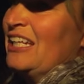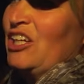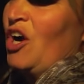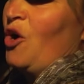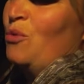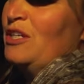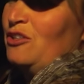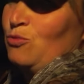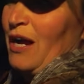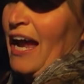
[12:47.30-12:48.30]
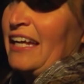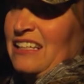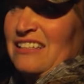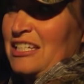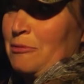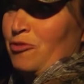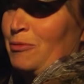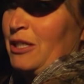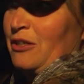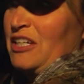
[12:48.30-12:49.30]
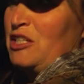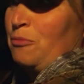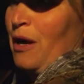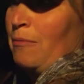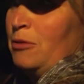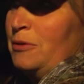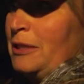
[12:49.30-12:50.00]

go, we just, I can see him from here. He's probably,